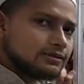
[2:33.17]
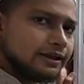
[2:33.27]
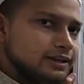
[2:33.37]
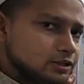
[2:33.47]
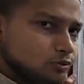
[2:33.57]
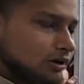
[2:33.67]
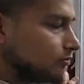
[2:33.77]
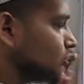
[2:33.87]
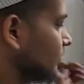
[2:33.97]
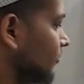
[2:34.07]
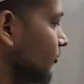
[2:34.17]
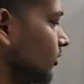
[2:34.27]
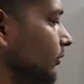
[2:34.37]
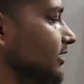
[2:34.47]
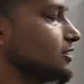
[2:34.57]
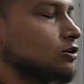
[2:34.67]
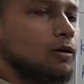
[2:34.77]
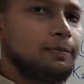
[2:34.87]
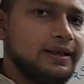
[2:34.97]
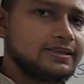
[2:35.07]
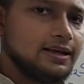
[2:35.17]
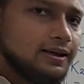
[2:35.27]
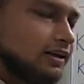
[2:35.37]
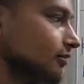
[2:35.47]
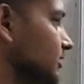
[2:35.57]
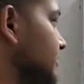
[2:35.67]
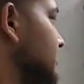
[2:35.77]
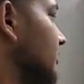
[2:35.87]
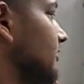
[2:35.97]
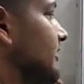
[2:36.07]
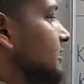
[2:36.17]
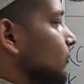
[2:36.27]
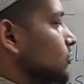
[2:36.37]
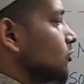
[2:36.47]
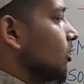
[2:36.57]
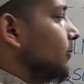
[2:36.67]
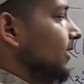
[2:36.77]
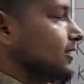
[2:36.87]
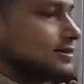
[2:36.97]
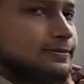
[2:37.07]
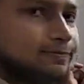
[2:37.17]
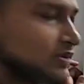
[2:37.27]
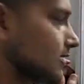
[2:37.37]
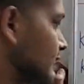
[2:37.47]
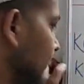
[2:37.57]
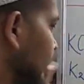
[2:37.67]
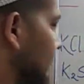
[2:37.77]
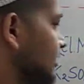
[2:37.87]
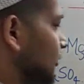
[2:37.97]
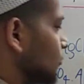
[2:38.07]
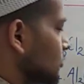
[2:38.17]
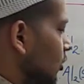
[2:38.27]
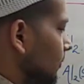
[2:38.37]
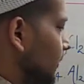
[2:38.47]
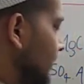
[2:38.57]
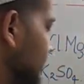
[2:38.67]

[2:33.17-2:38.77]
any student which of the following is complex, he will say, sir, this looks complex, sir, this looks complex,